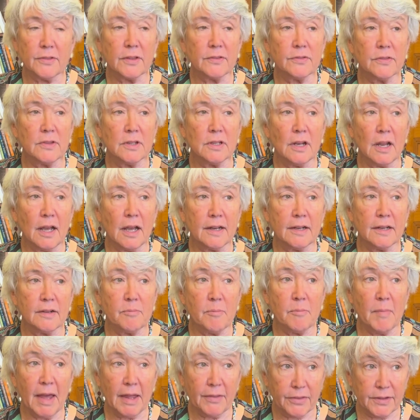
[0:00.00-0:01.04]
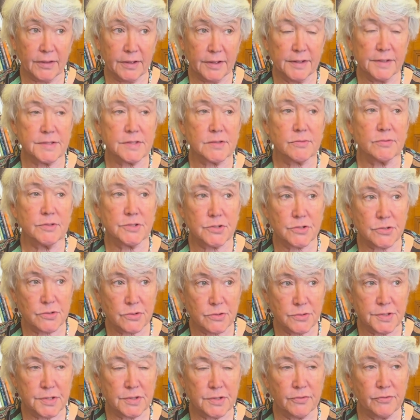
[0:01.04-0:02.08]
that the United Methodists, which Drew
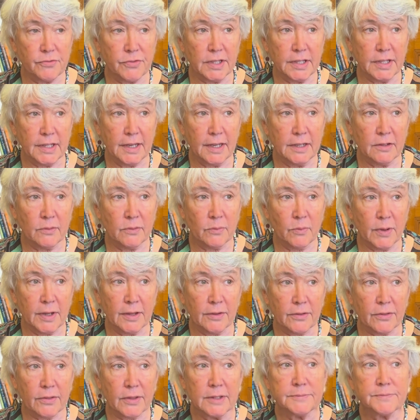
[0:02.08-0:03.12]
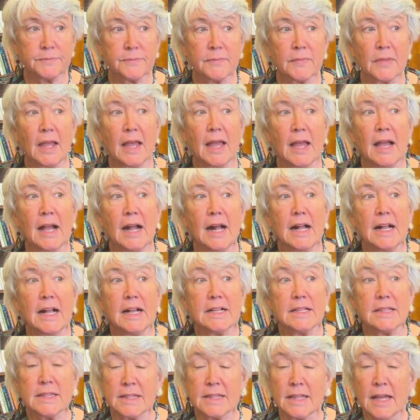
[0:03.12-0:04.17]
is affiliated with,
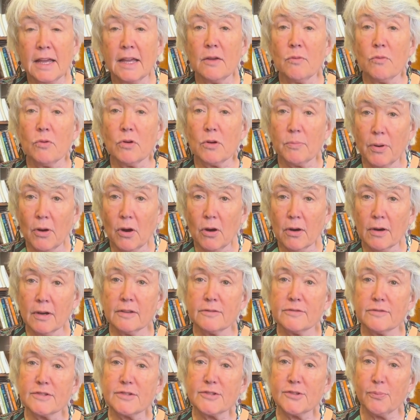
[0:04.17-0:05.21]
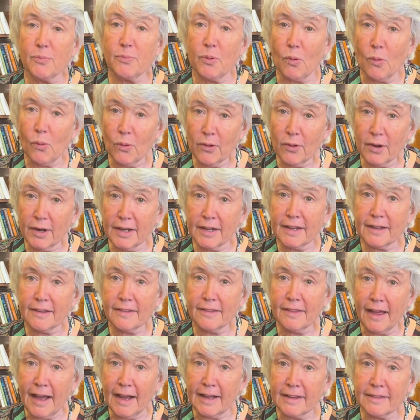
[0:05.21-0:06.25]
they were part of supporting
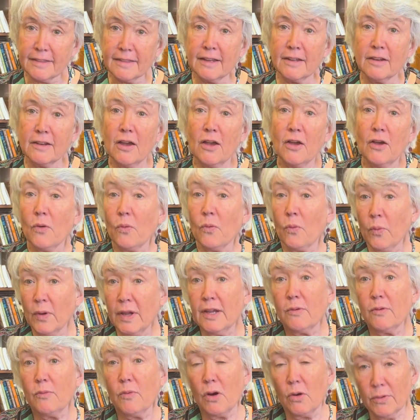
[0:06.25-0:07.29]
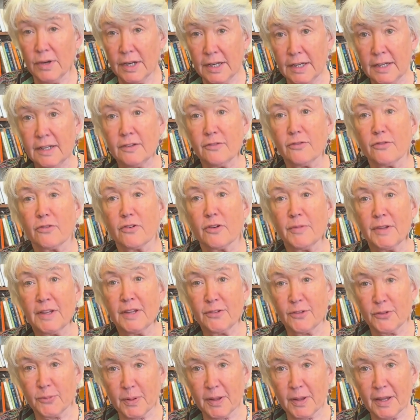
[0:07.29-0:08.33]
that we won't eat from
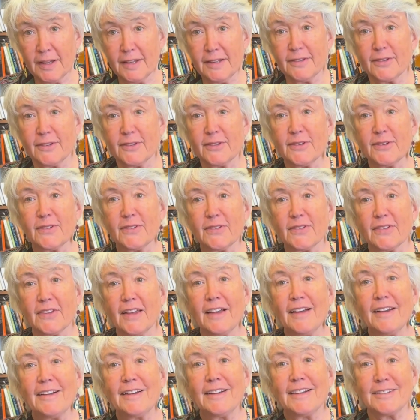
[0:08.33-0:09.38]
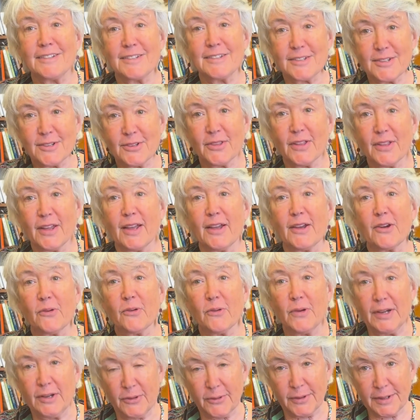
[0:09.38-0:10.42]
these places until they
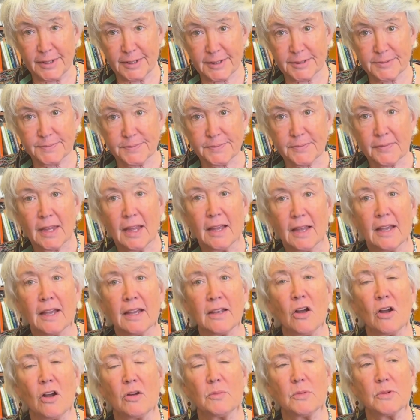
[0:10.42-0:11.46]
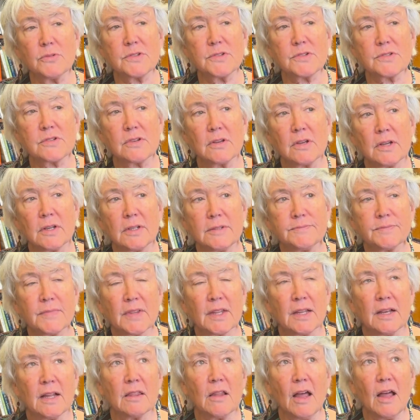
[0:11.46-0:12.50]
agree to it. And almost
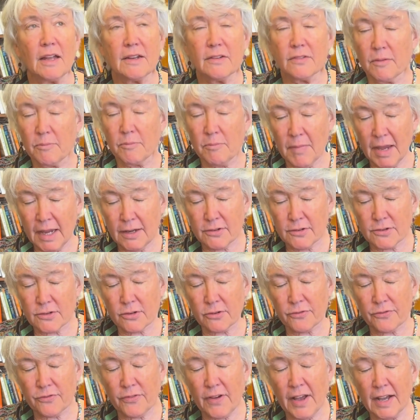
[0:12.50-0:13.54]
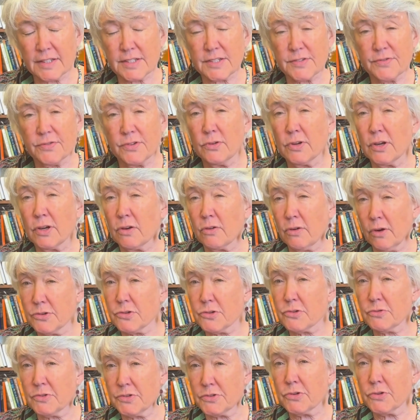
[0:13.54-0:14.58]
a lot of the major fast food and
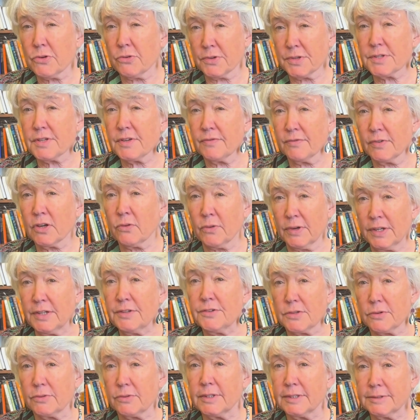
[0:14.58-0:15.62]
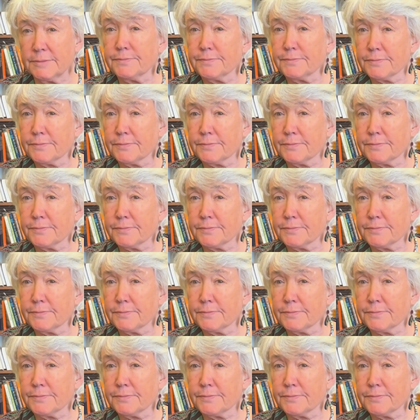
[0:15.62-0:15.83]
grocery stores have agreed to it.